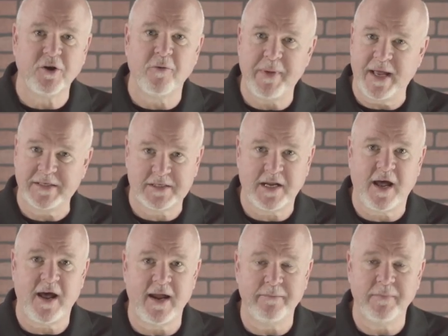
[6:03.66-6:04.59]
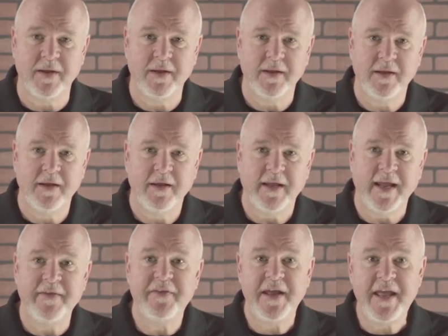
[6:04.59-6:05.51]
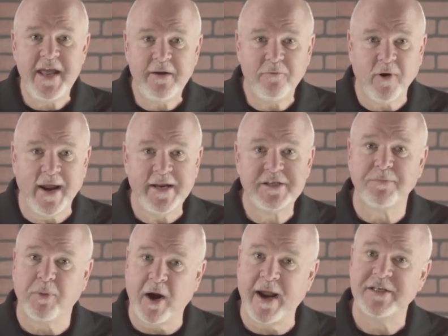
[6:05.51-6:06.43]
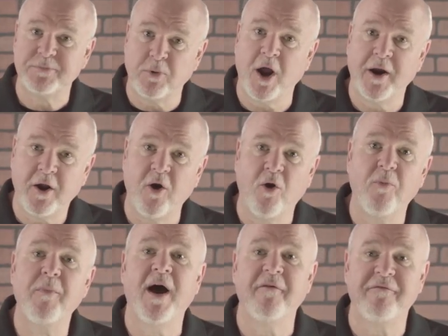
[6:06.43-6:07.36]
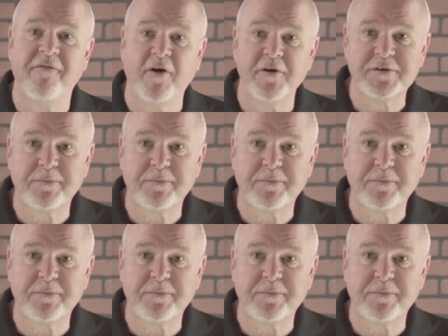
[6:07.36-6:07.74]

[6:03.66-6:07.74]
best time. In the heat race, Bryce brought home a first